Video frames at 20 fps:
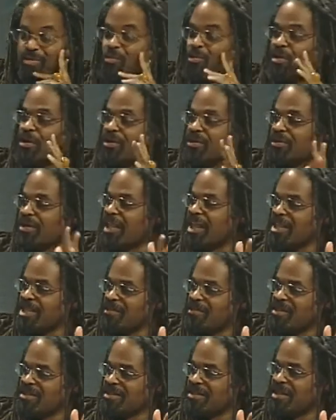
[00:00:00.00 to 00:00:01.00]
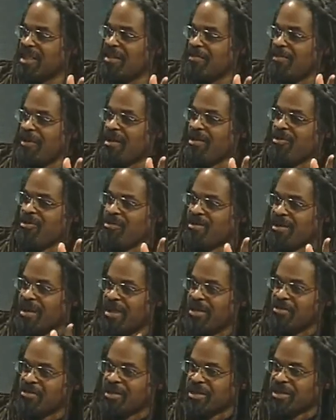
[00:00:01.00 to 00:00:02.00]
what are the elements of that power and
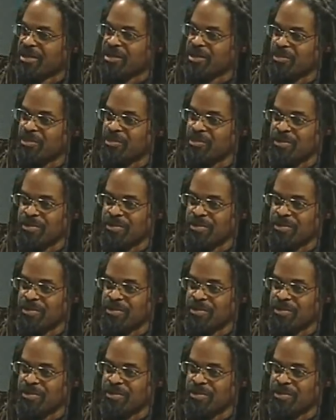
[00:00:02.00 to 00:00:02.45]
how can you?